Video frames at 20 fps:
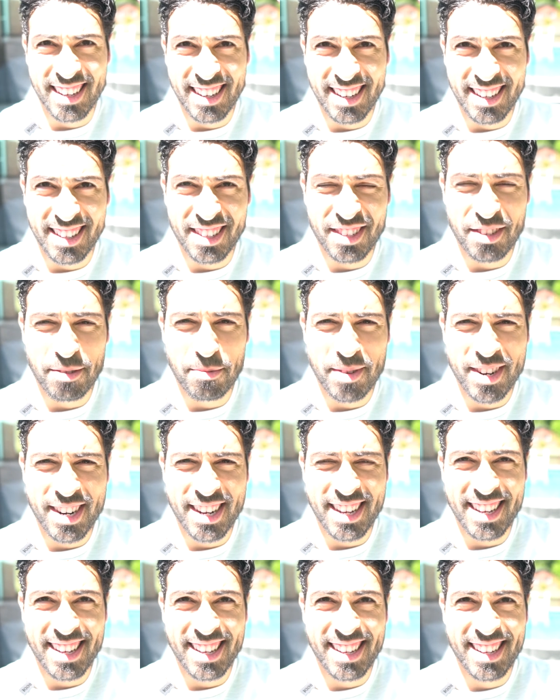Is it too
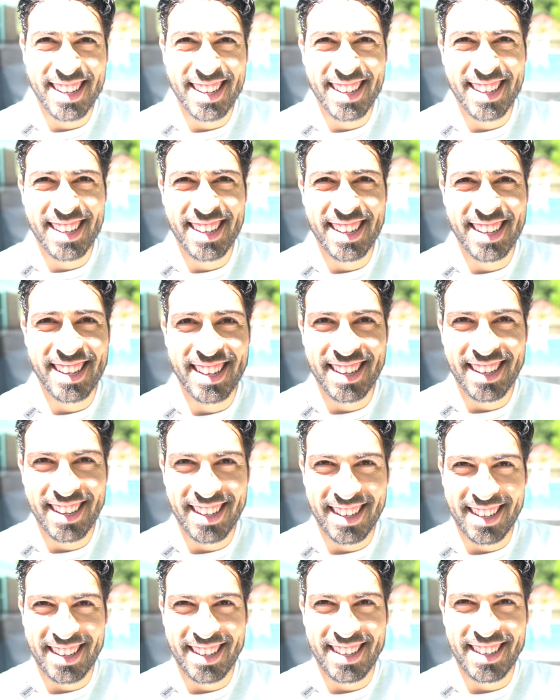bright?
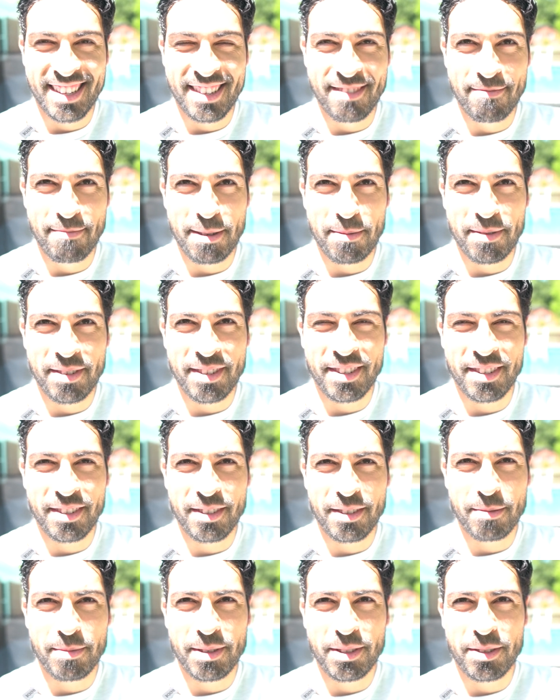Maybe still a
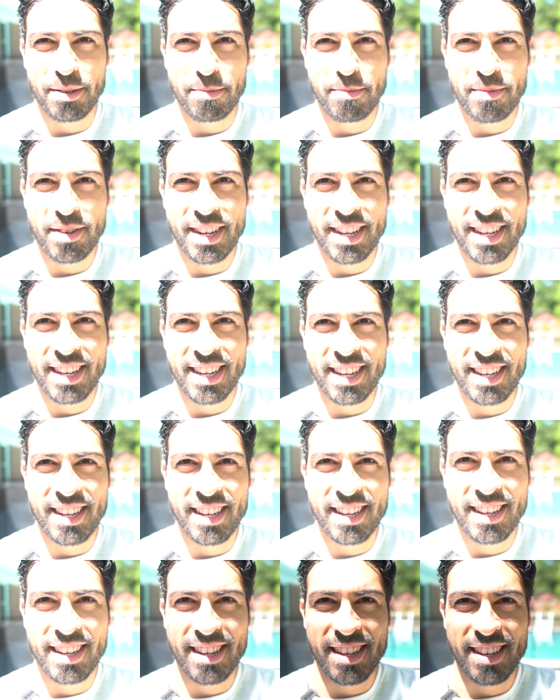little bit too bright, huh?
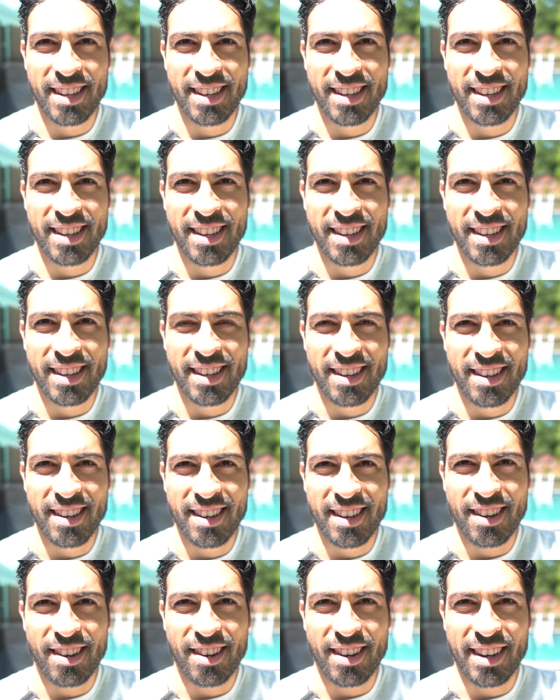
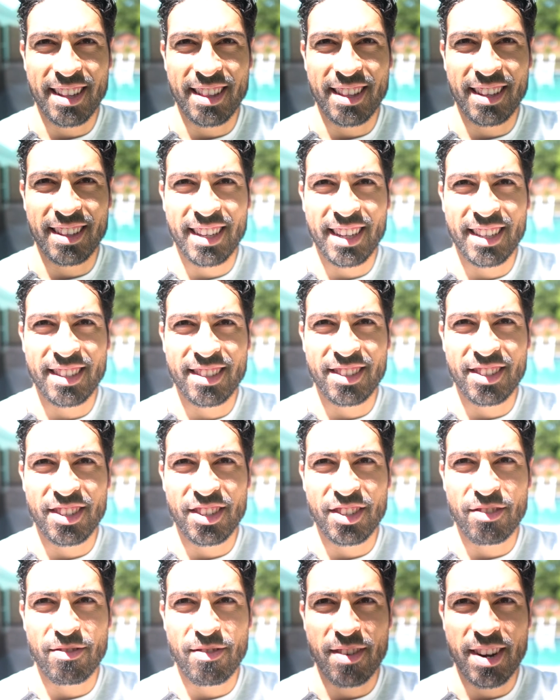I think that's
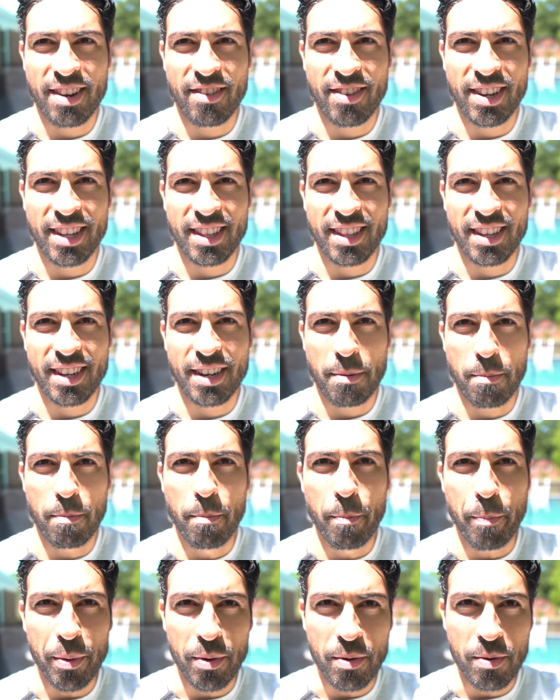just right right there.
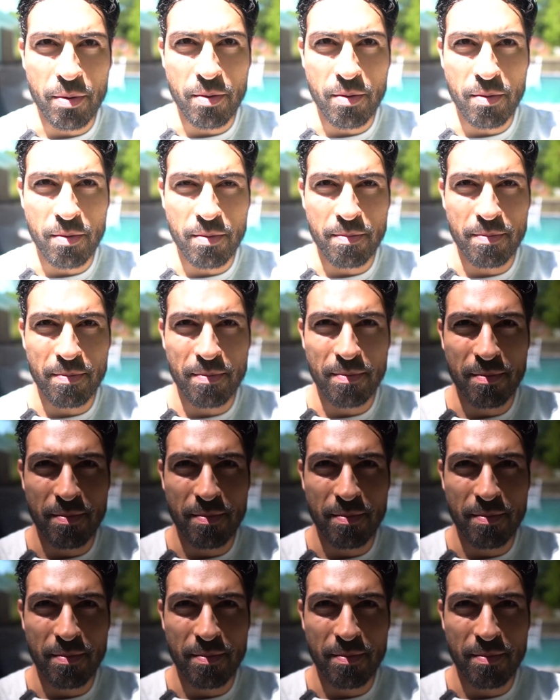Boom.